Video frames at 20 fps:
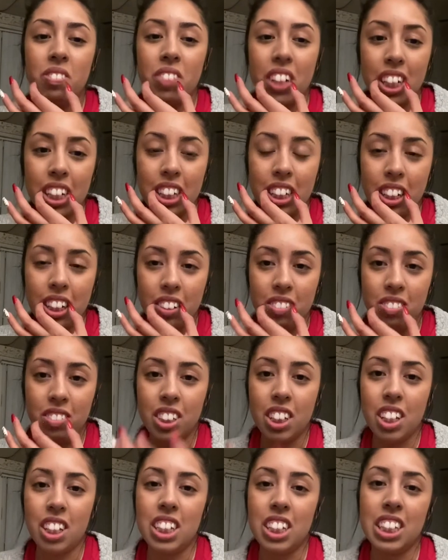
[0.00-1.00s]
gums on
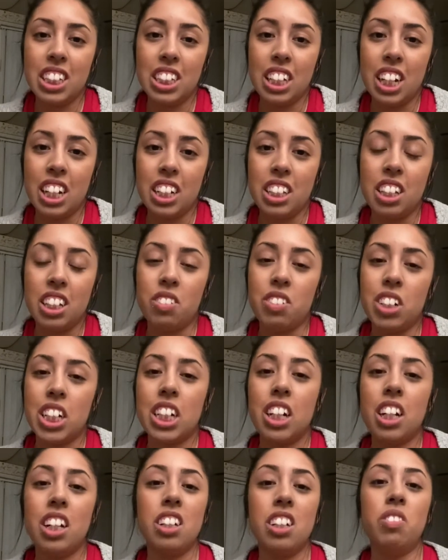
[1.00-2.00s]
the side that were
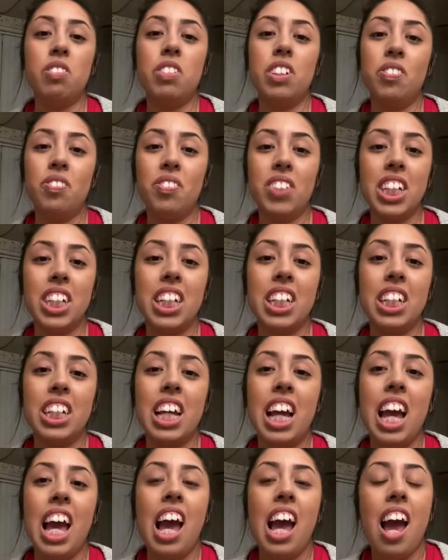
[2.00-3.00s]
cut would bleed.
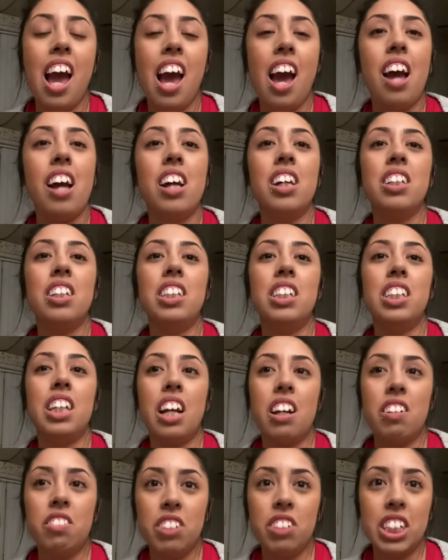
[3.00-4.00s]
And
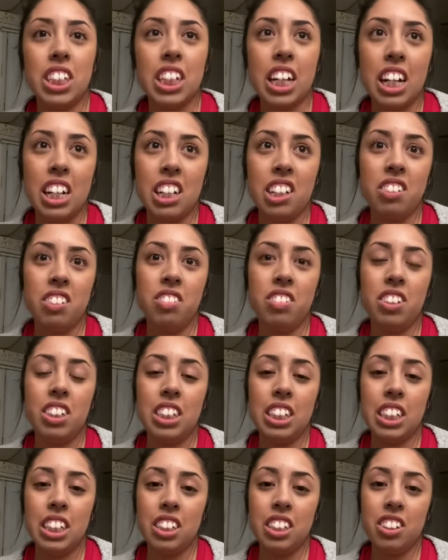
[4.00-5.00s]
every time
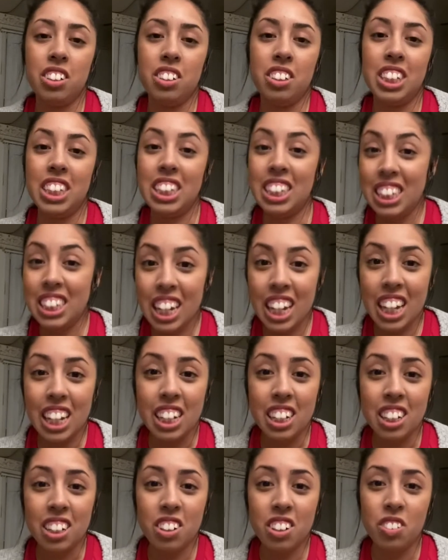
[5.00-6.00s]
till
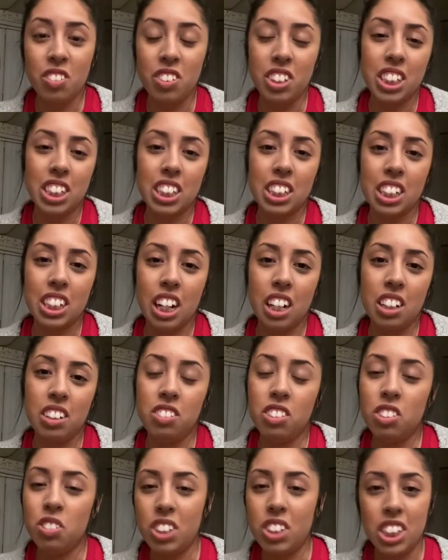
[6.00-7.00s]
today, which I am
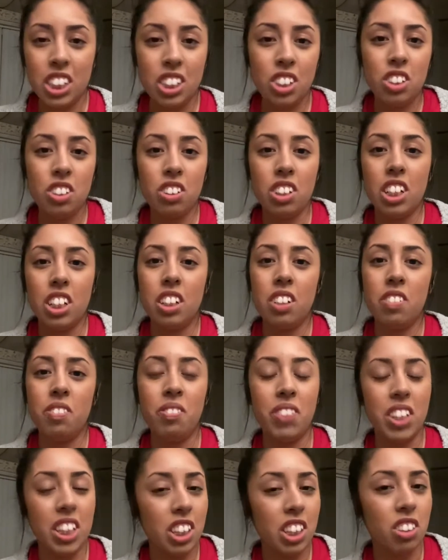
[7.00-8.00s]
switching to the
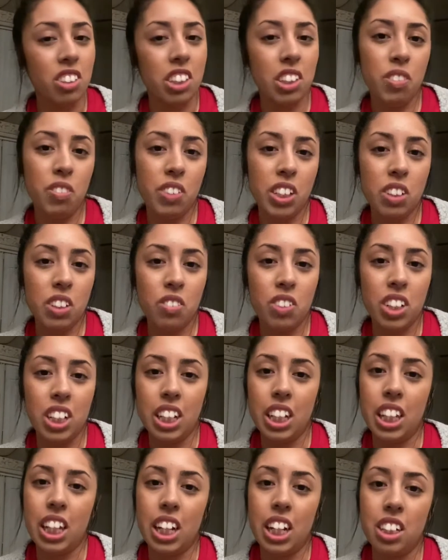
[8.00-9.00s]
month 3, week 1
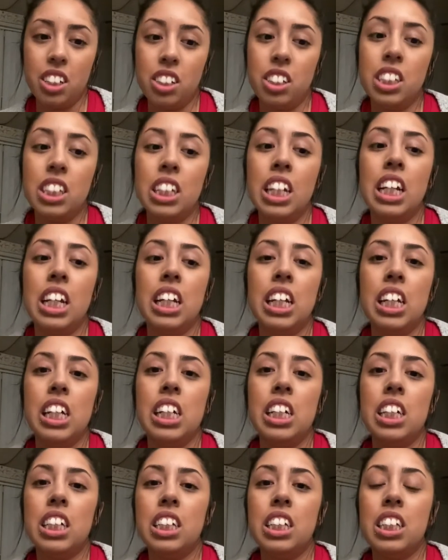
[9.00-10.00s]
aligners,
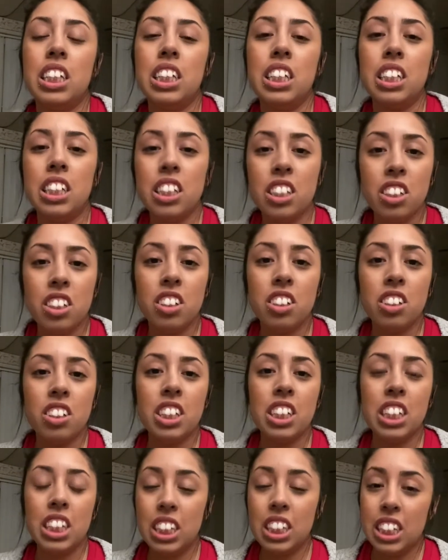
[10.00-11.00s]
till
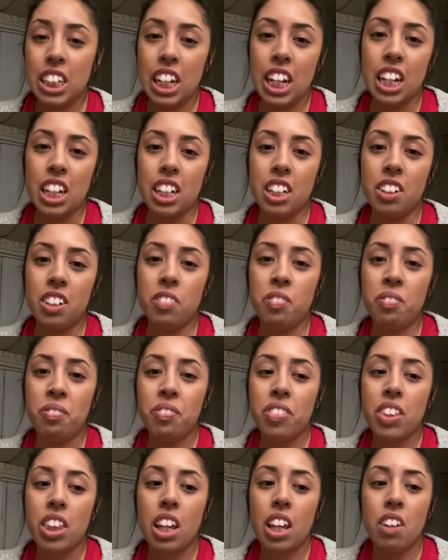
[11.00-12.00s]
today,
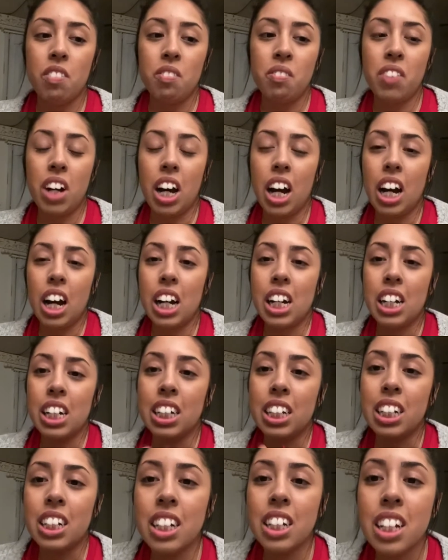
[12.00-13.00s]

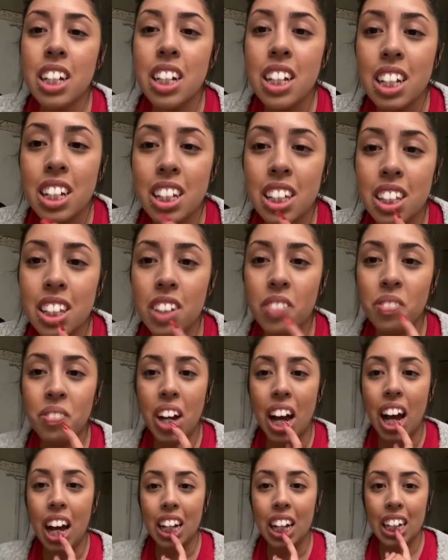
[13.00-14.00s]
the
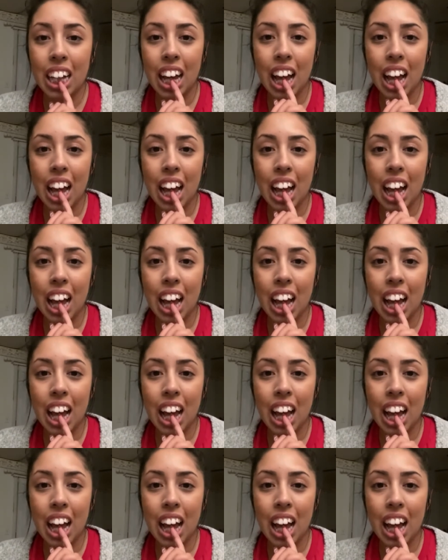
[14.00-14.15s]
back